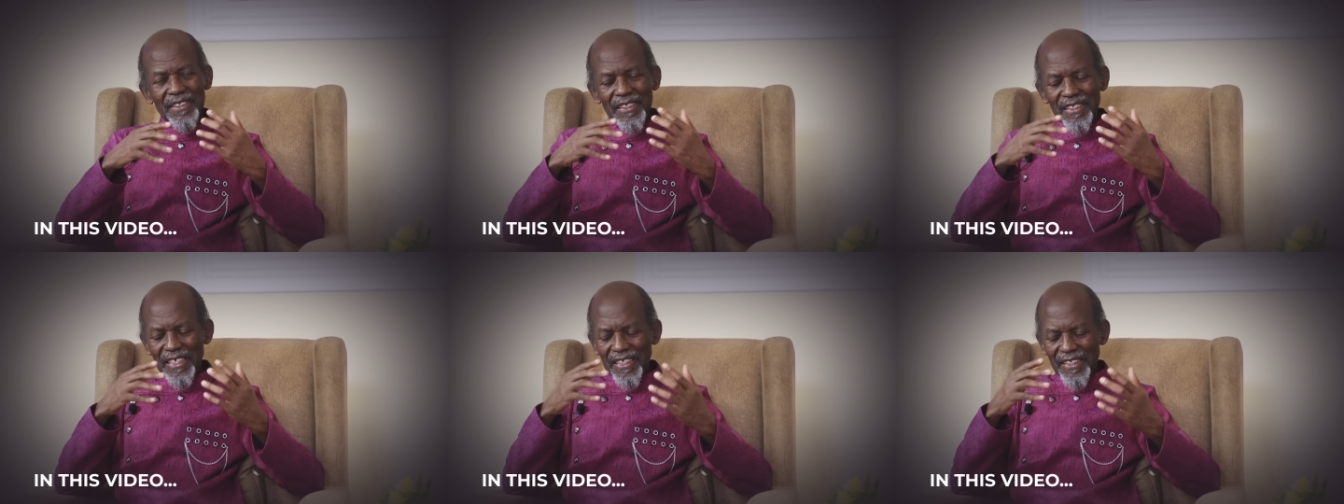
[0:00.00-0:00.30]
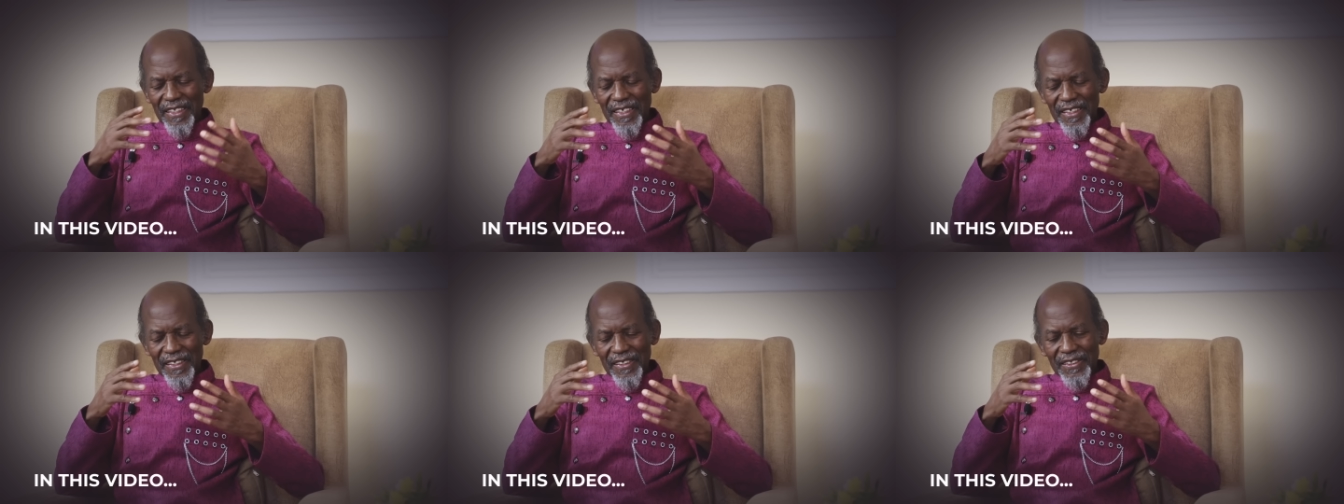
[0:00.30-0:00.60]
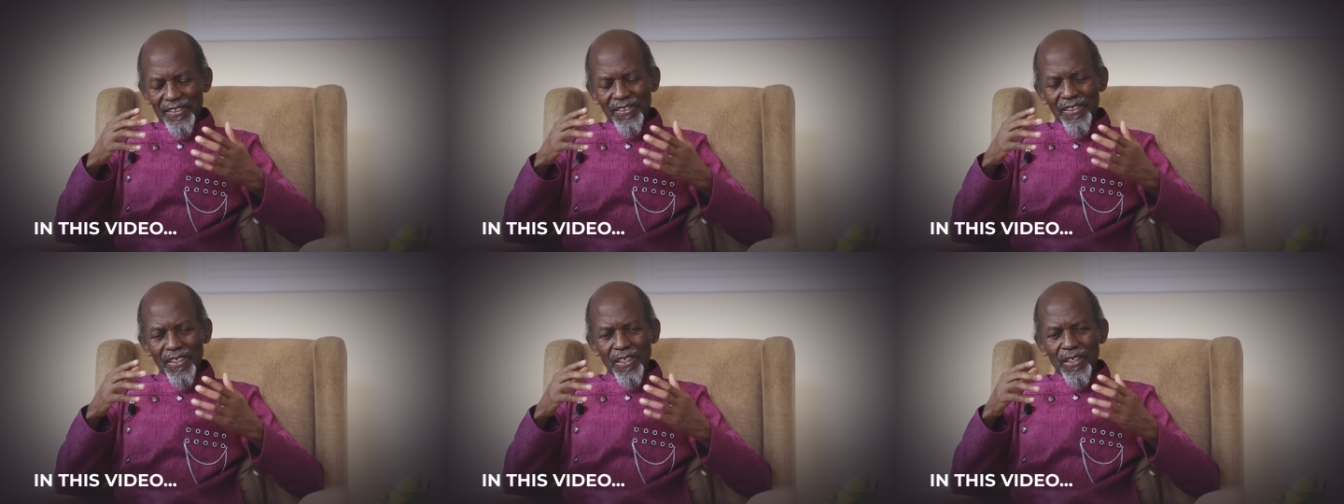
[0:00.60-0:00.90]
and
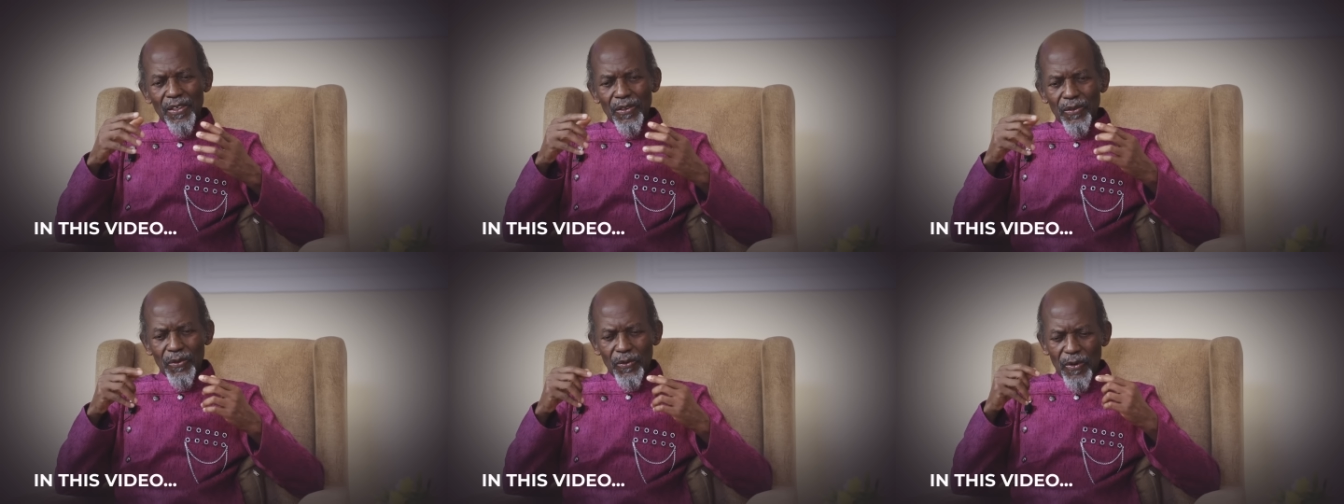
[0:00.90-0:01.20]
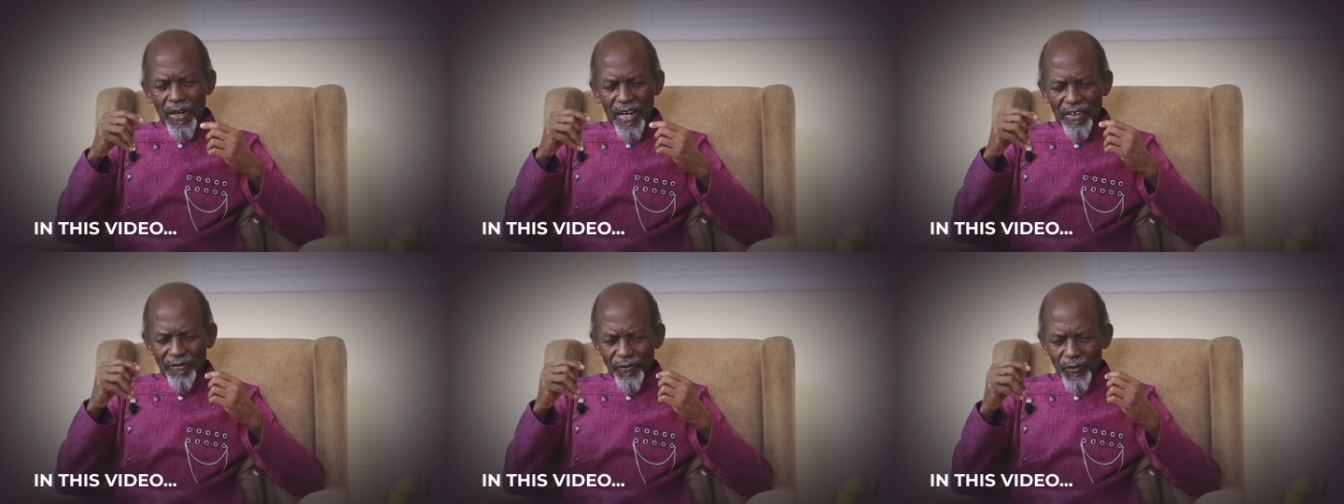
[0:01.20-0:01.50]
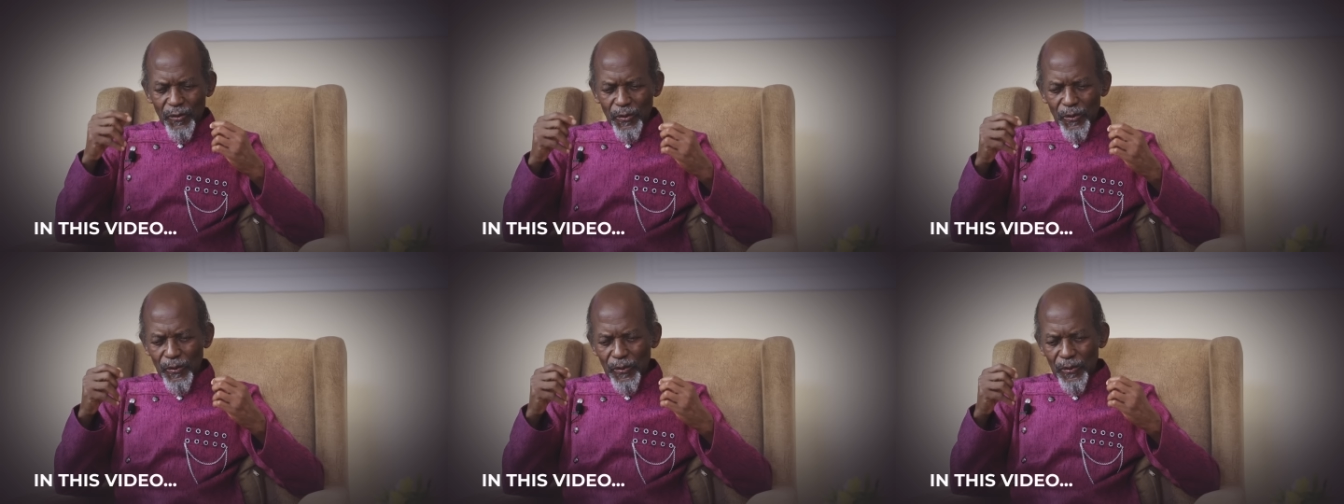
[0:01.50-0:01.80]
others who have
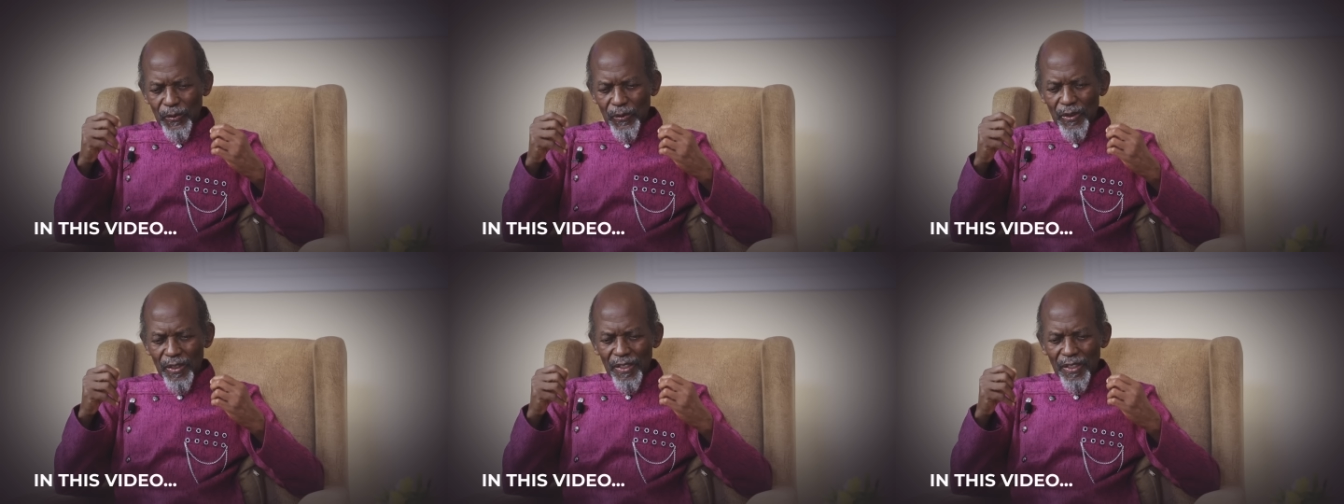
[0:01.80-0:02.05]
to